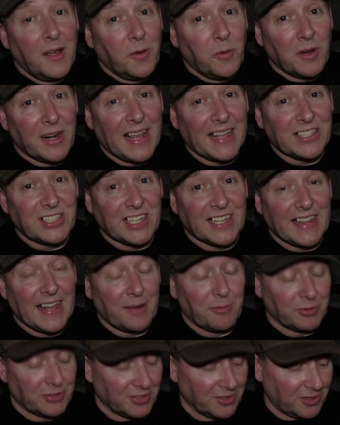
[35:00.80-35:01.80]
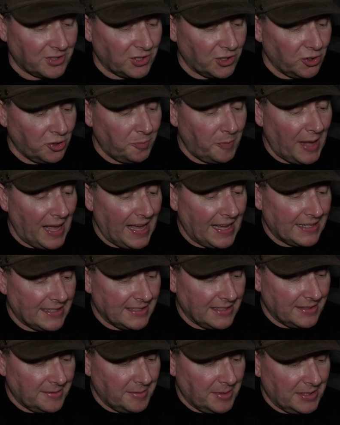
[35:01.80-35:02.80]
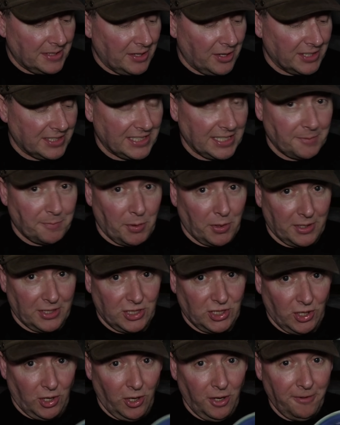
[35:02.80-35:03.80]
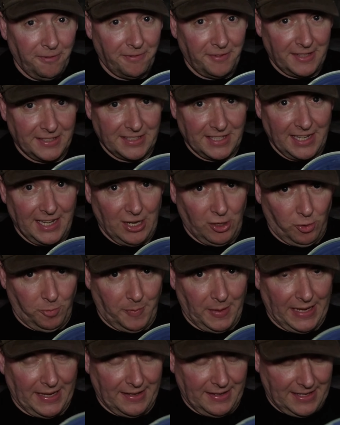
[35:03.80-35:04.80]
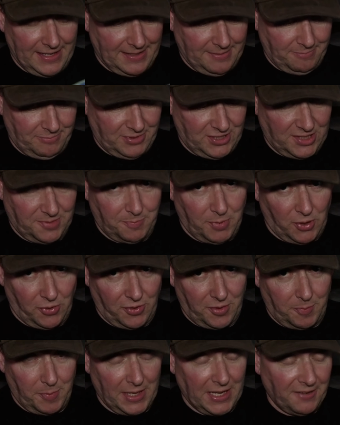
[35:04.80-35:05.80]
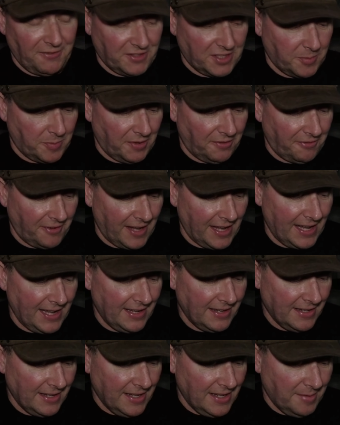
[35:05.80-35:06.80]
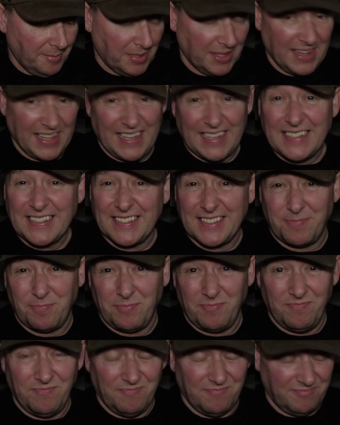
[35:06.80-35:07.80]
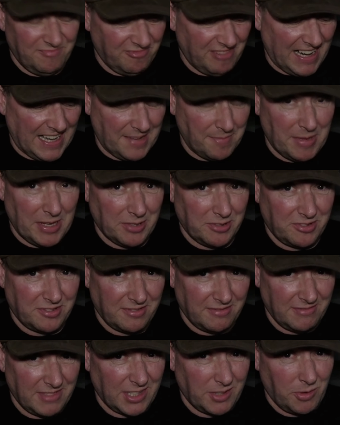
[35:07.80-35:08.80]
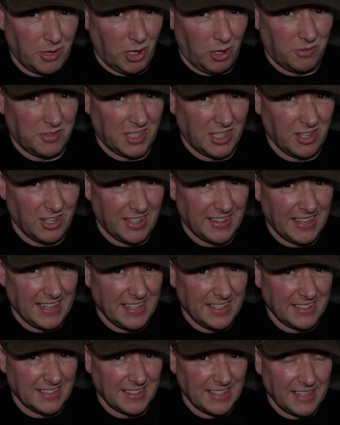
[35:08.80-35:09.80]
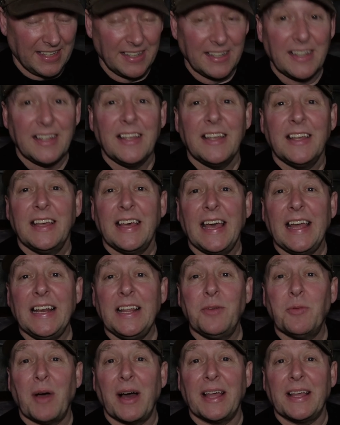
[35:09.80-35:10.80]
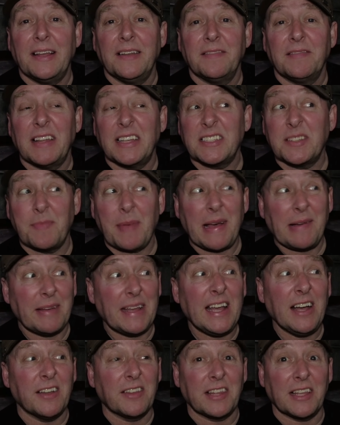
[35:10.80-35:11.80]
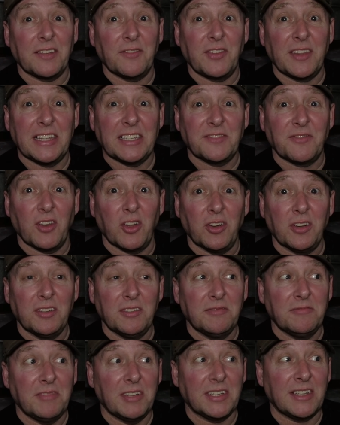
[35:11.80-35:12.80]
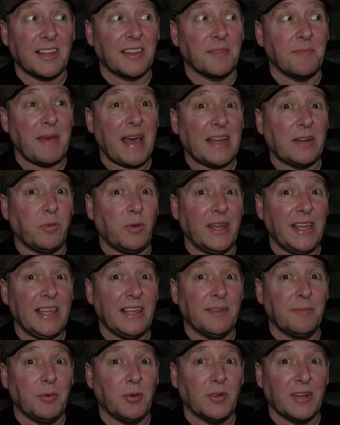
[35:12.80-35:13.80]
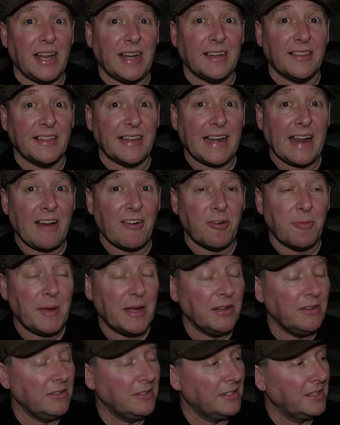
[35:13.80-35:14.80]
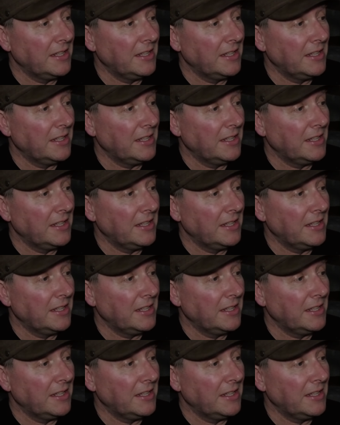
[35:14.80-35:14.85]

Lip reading: Well, actually, that wasn't too bad. I did polish it off. It's a little bit spot the beef, to be fair, but these ready meals are quite often like that, aren't they? Anyway, that's about it, I think, for this vlog. Another mad week aboard Hannah the Narrowboat.